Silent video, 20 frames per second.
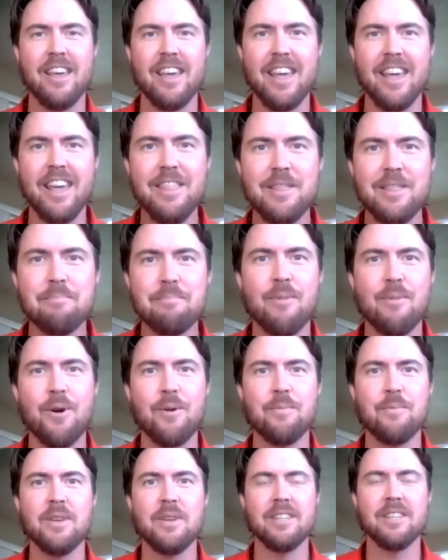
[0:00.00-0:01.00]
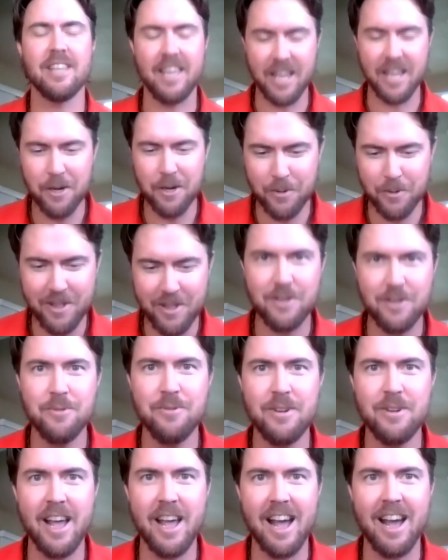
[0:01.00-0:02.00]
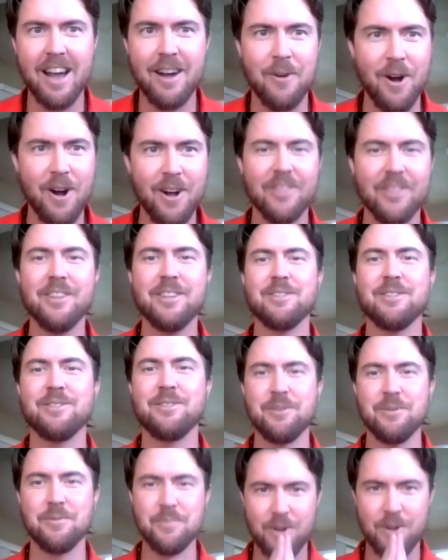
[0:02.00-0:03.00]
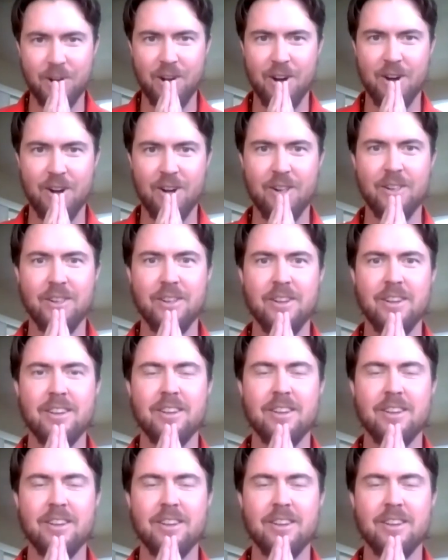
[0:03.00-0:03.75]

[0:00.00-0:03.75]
in the moment, here with you now, on this Zoom call,